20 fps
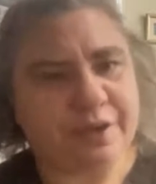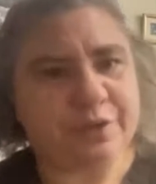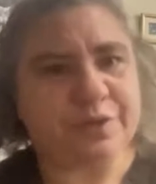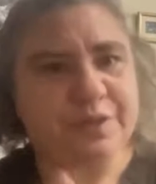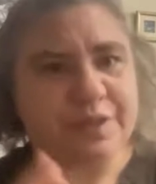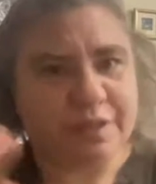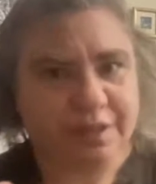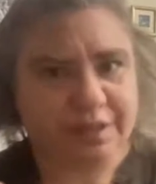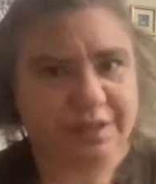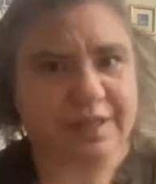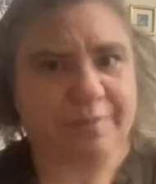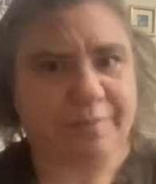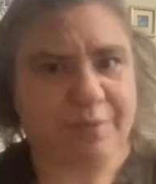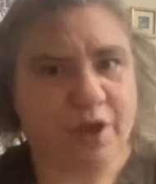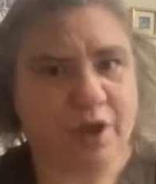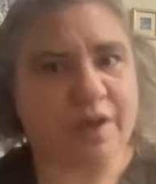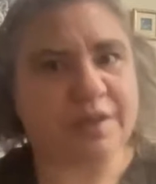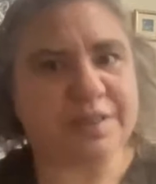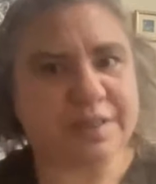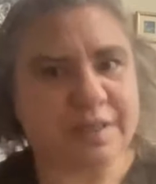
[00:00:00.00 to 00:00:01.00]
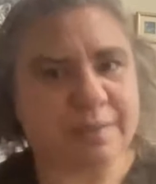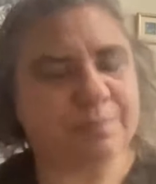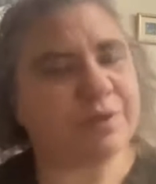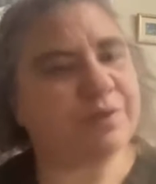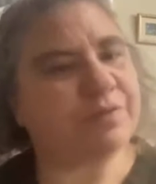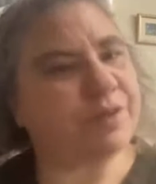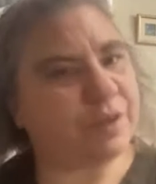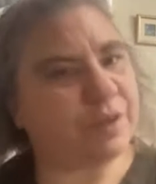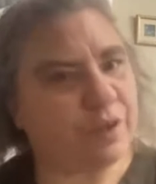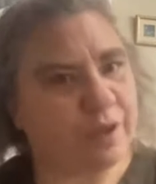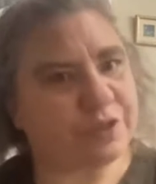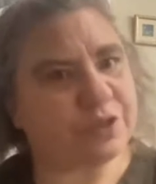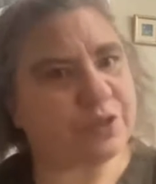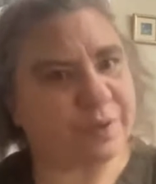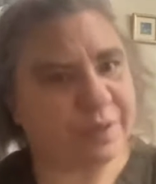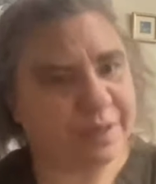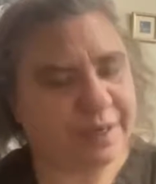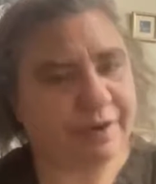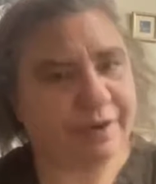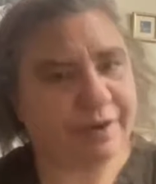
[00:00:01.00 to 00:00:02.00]
using the same concept of the Glossa
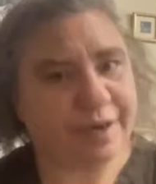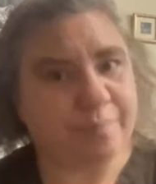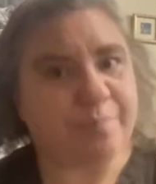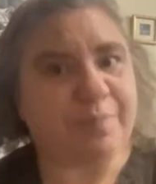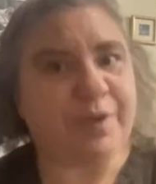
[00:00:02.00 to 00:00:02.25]
Ordinaria,